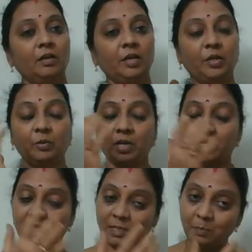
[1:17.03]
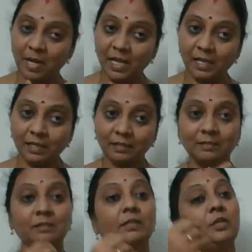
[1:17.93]
you can smell,
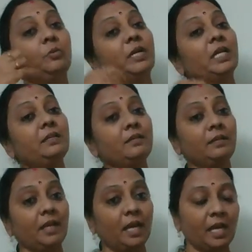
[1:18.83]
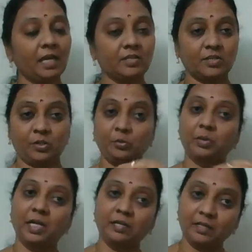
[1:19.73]
you can taste, you
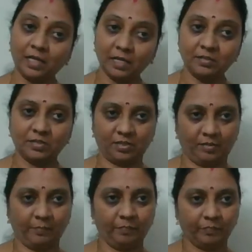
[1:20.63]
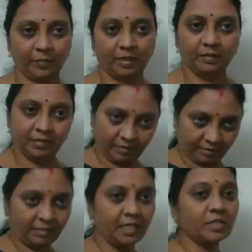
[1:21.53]
can touch.
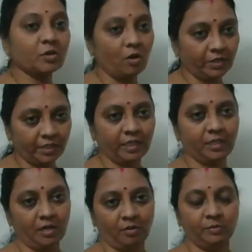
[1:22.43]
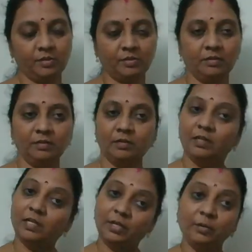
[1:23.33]
These concrete nouns
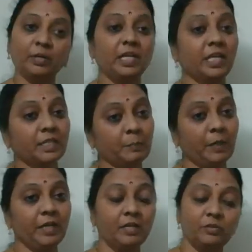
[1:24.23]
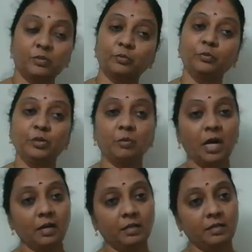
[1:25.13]
you can experience through
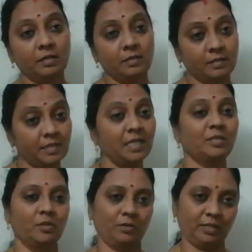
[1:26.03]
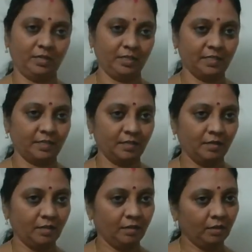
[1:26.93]
your sense organs.
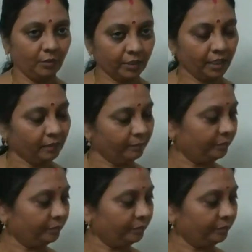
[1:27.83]
Okay?